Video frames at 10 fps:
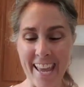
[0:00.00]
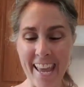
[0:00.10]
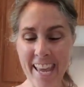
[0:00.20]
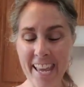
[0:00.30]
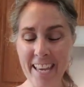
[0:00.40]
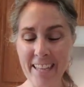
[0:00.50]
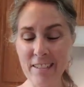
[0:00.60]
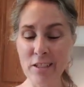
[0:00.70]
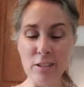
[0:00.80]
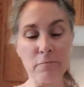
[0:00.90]

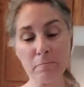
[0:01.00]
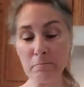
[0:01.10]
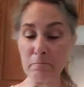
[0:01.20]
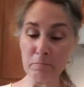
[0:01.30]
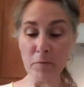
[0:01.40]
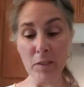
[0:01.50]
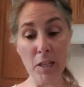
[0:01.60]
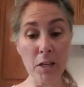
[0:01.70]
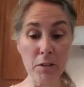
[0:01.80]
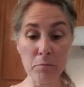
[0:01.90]
and
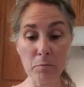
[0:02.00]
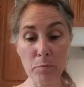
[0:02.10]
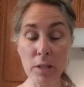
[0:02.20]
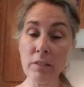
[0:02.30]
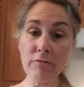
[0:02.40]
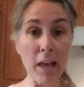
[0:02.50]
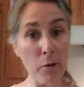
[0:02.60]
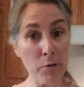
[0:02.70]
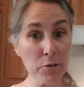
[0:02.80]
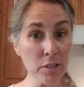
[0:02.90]
the pretty
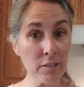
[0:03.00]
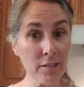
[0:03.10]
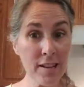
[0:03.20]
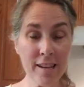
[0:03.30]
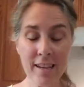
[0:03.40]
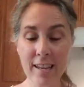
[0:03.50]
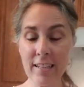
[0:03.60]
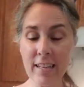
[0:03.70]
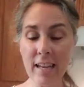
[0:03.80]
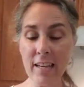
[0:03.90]
flowers,
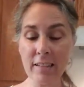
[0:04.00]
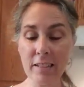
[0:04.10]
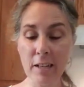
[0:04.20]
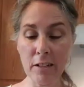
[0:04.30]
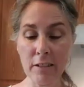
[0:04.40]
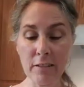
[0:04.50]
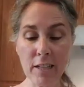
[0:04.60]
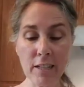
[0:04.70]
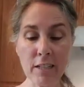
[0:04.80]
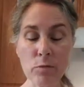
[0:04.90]
and
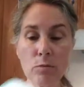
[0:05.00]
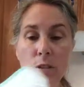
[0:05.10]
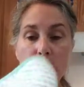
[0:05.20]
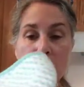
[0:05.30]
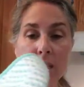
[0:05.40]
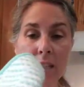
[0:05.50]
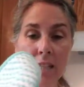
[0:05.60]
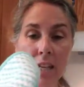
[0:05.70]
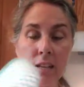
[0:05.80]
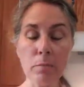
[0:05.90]
has this really pretty
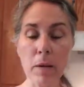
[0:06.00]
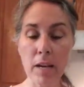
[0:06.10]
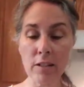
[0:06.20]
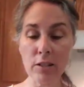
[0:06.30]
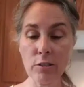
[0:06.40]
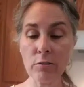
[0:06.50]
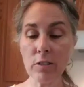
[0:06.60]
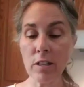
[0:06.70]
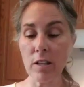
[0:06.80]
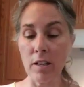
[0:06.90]
design on the back too,
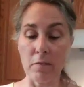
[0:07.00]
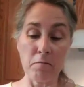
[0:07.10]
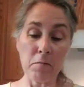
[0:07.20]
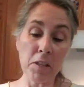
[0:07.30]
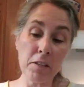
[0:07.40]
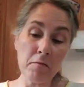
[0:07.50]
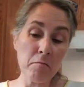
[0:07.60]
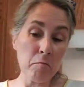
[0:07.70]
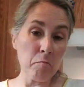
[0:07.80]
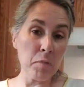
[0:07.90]
that
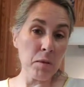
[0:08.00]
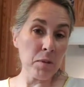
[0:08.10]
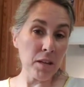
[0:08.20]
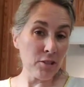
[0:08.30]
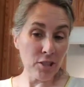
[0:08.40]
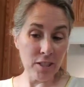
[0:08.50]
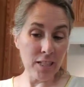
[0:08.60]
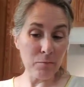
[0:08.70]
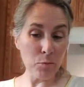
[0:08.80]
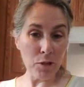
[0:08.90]
maybe I just
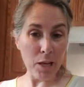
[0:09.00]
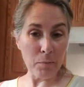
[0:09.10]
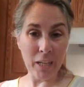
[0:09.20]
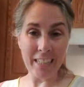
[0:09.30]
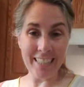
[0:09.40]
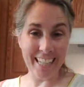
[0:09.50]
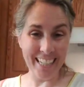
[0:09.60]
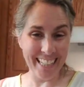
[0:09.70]
needed more napkins.